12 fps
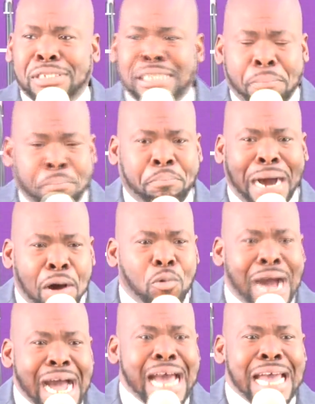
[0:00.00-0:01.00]
the
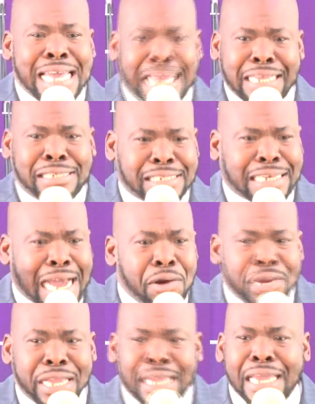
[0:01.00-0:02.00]
power he is
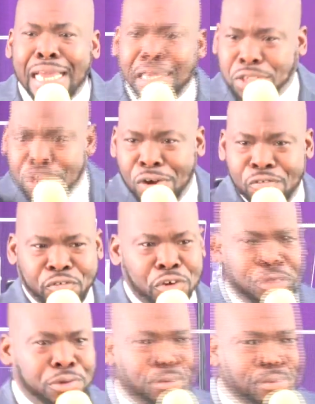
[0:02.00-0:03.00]
carrying is not for
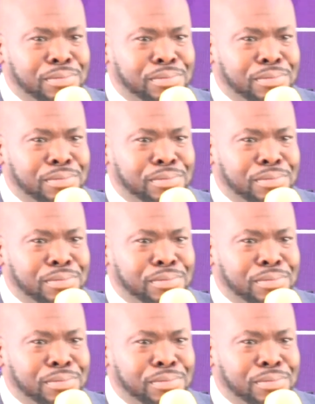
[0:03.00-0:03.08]
you.